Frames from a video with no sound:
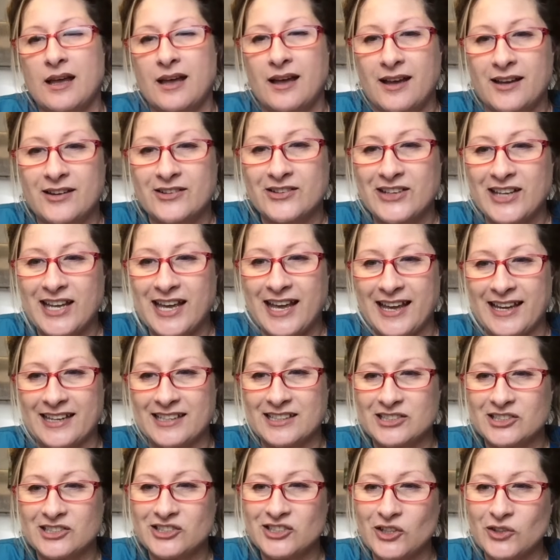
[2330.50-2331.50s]
Okay,
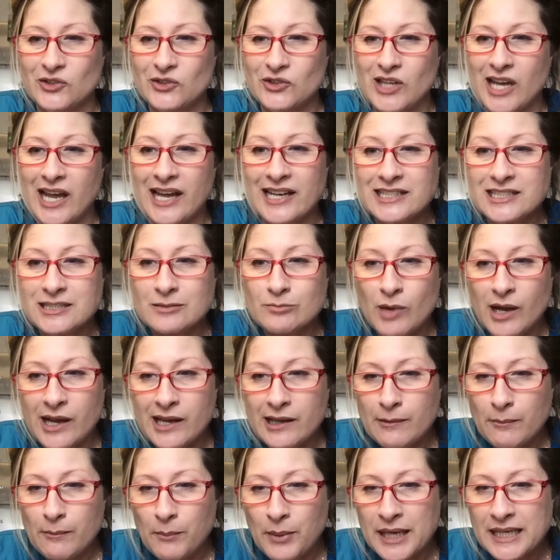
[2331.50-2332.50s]
so that's my
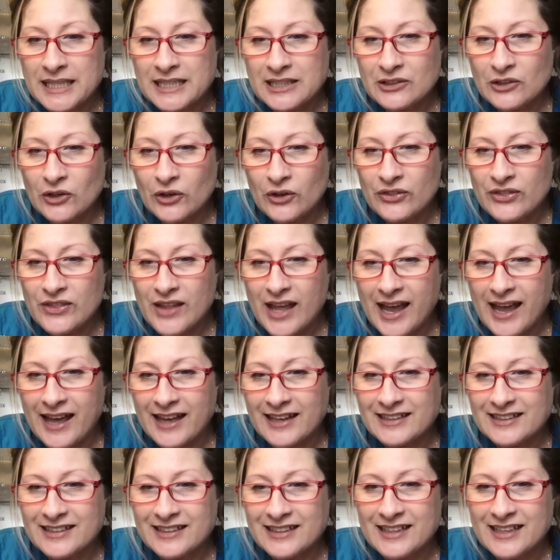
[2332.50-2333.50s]
opinion on
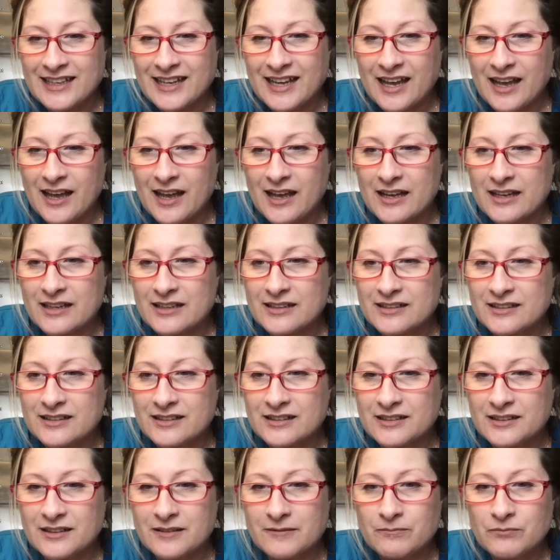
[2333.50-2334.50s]
that.
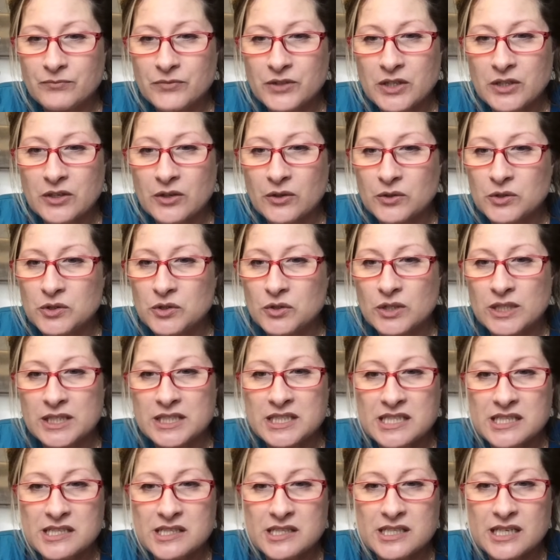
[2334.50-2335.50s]
And, you know, you can
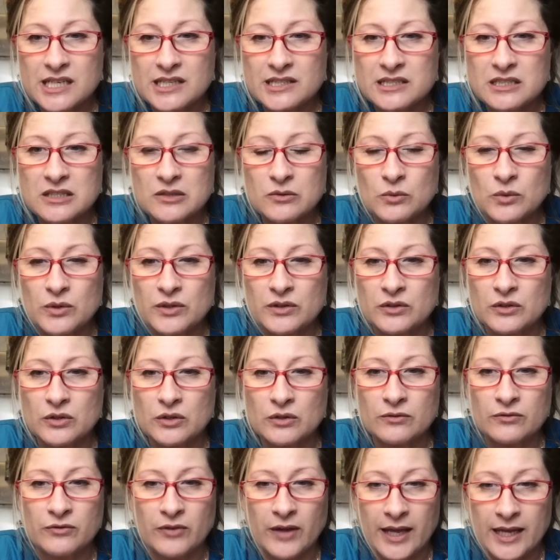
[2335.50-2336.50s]
discuss it with your
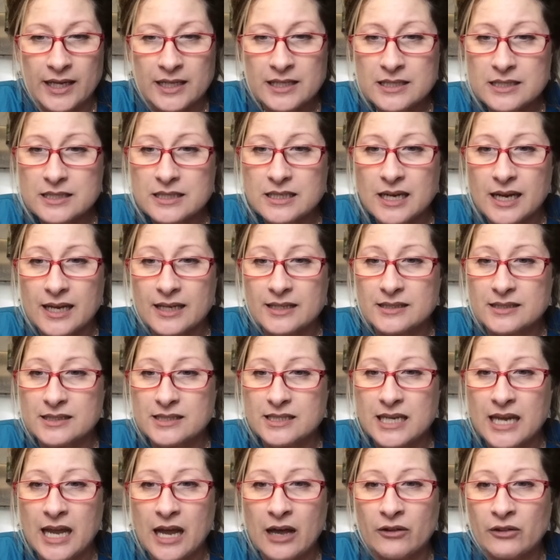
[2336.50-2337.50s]
vet and
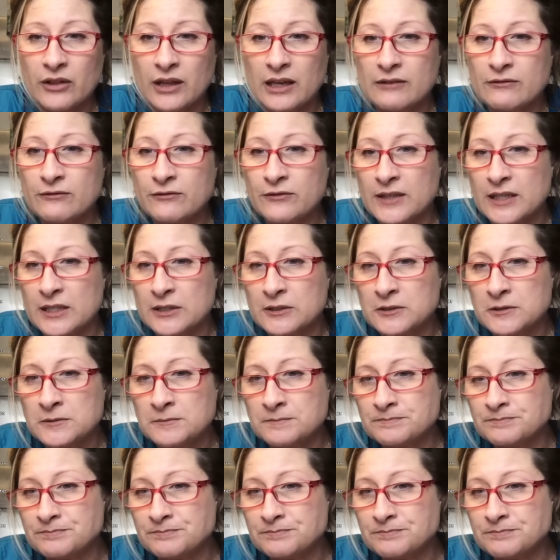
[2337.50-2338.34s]
see how they feel.